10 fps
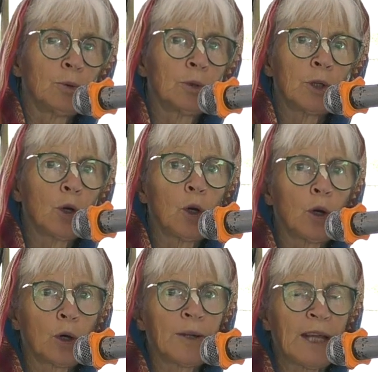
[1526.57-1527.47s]
no
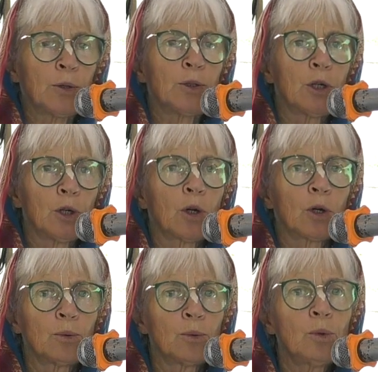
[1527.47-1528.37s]

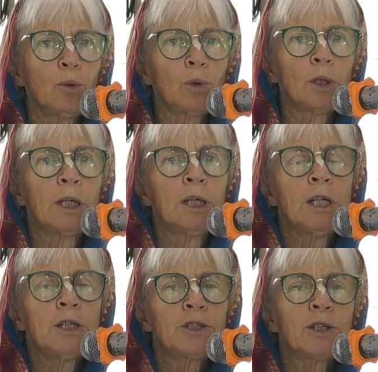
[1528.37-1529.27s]
longer rule.
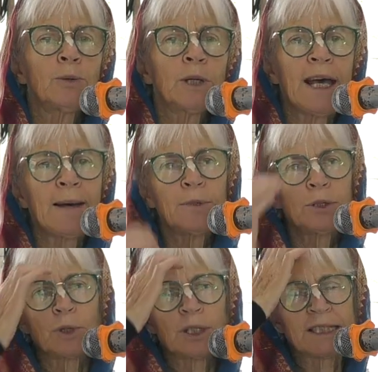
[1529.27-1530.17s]
So what
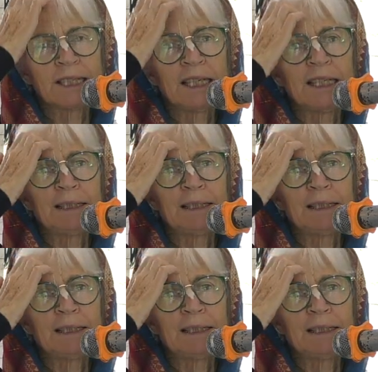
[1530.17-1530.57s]
happened was